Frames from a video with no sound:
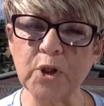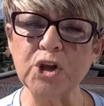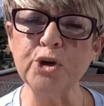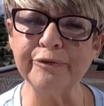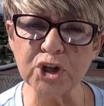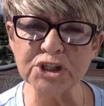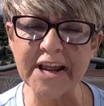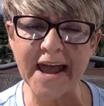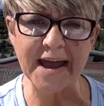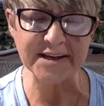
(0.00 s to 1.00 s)
you've
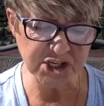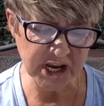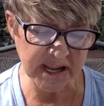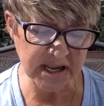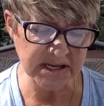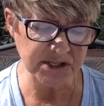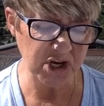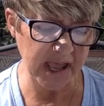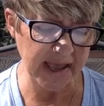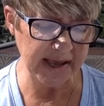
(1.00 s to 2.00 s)
looked at change
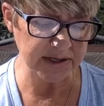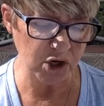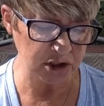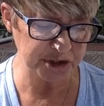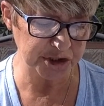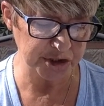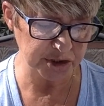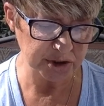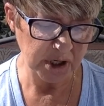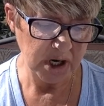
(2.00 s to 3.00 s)
and culture